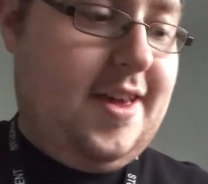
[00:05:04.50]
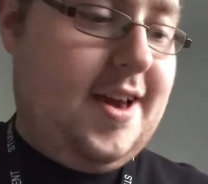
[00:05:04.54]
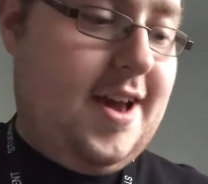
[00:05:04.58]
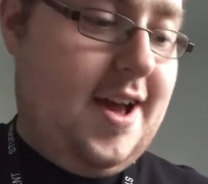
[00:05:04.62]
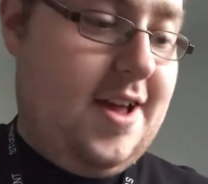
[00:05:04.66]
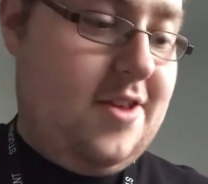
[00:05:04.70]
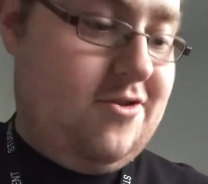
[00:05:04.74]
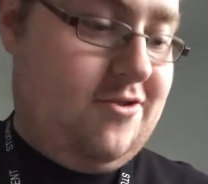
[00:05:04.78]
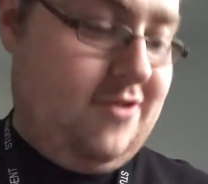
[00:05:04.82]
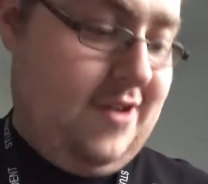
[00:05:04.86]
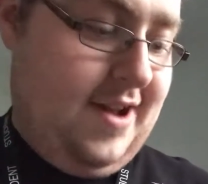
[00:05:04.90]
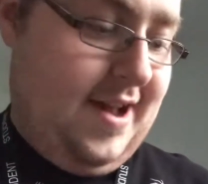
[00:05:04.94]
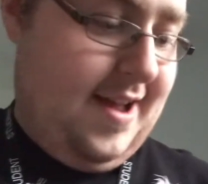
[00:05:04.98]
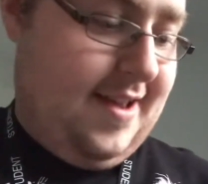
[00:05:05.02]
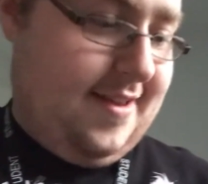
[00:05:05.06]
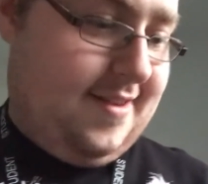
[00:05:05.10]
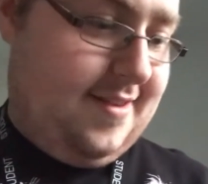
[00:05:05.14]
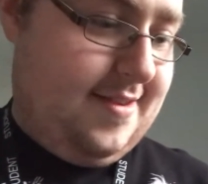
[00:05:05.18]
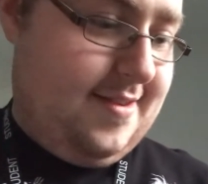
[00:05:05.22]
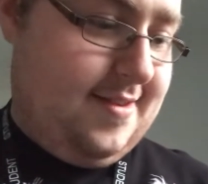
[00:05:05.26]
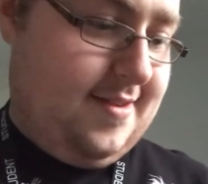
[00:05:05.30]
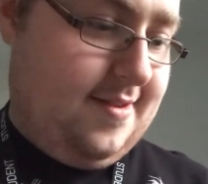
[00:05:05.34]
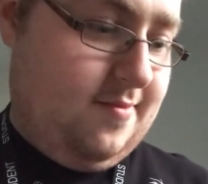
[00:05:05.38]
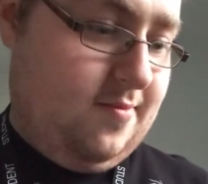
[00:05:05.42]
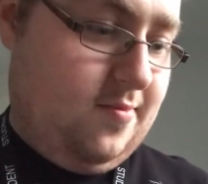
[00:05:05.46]

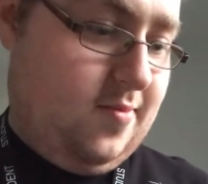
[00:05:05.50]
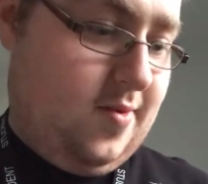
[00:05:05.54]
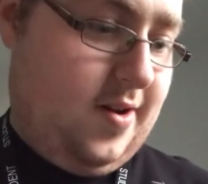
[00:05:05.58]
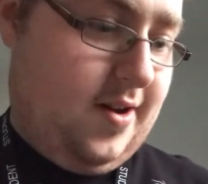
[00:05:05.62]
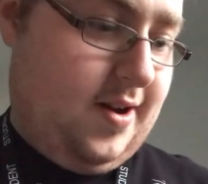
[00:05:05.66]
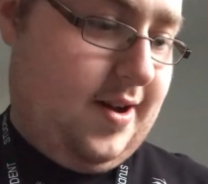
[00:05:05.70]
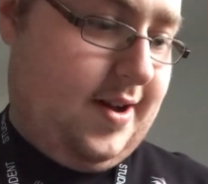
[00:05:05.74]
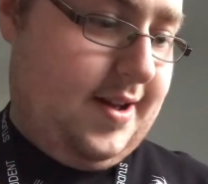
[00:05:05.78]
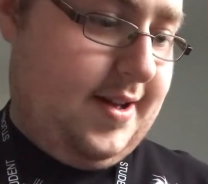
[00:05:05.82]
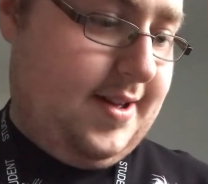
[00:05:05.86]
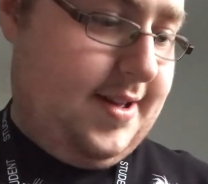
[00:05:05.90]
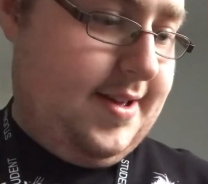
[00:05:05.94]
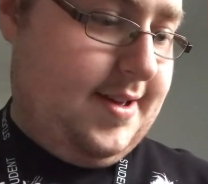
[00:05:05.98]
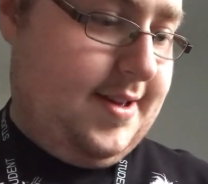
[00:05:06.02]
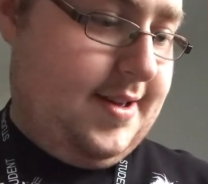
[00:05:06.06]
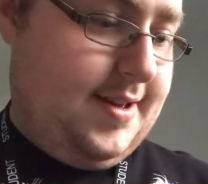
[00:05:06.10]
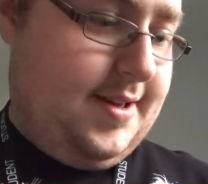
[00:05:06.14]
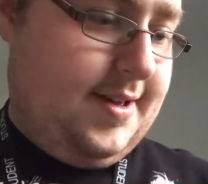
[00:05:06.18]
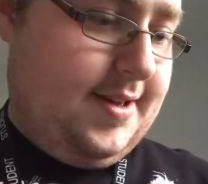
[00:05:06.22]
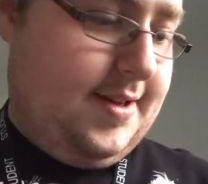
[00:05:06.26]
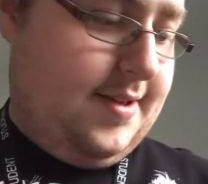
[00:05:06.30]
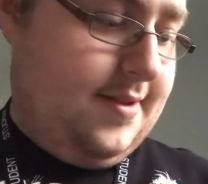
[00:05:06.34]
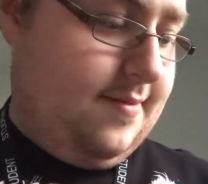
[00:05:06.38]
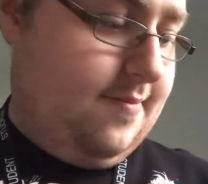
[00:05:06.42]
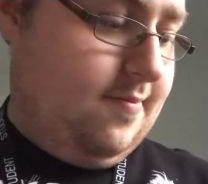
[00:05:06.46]
address, but
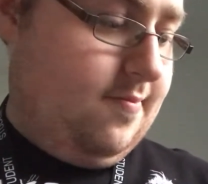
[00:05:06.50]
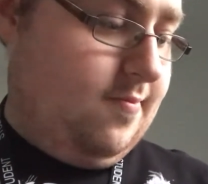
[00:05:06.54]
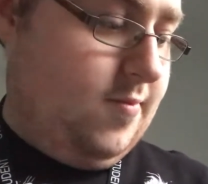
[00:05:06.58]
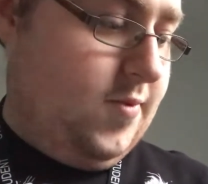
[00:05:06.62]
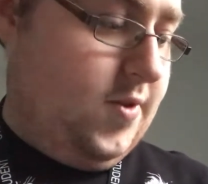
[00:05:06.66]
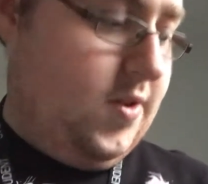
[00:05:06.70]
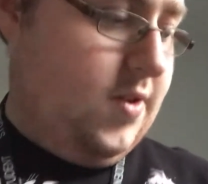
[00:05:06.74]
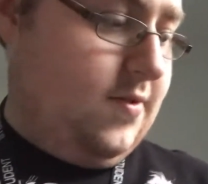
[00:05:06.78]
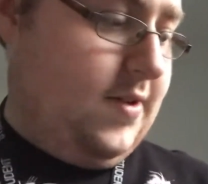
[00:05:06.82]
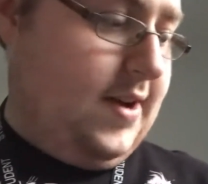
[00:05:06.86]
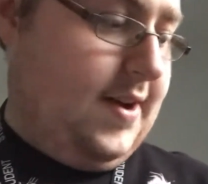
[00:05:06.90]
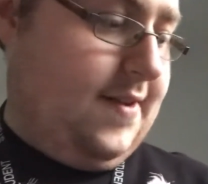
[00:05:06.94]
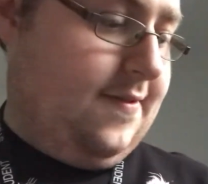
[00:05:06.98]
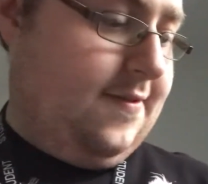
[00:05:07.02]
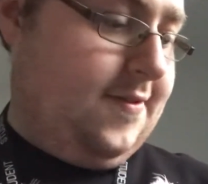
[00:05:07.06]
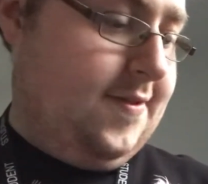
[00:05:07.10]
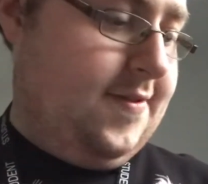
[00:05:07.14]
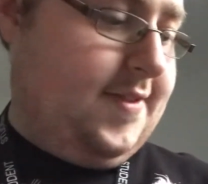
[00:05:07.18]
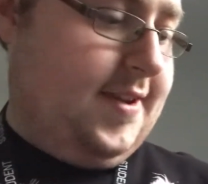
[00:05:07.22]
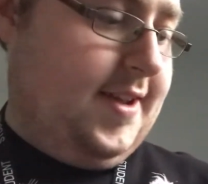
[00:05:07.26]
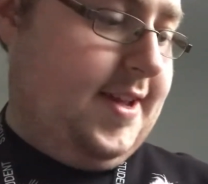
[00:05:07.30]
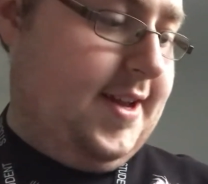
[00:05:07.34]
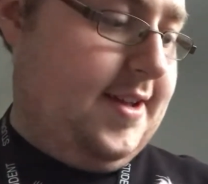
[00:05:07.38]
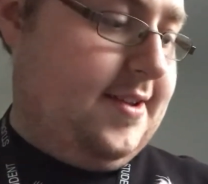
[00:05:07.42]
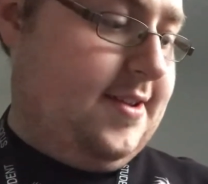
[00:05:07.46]
we still have
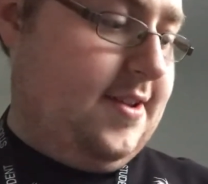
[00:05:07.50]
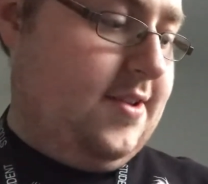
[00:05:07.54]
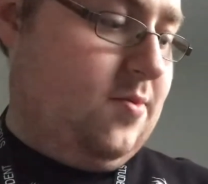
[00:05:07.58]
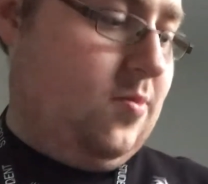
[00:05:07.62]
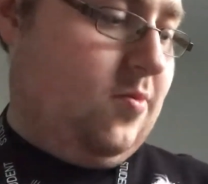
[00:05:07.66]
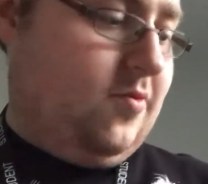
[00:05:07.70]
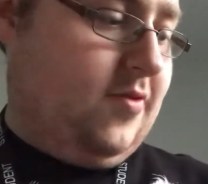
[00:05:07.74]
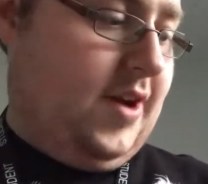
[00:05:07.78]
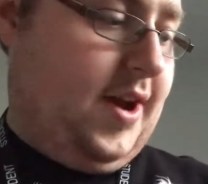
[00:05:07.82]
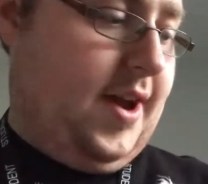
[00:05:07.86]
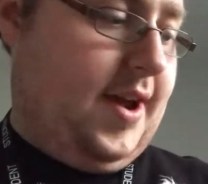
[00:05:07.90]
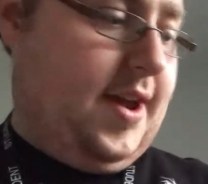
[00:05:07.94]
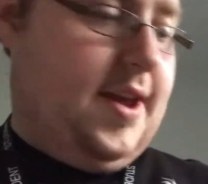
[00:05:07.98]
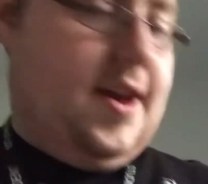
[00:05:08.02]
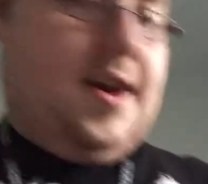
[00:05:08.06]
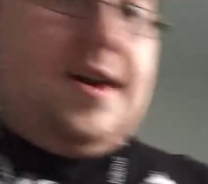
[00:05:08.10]
the this one right here.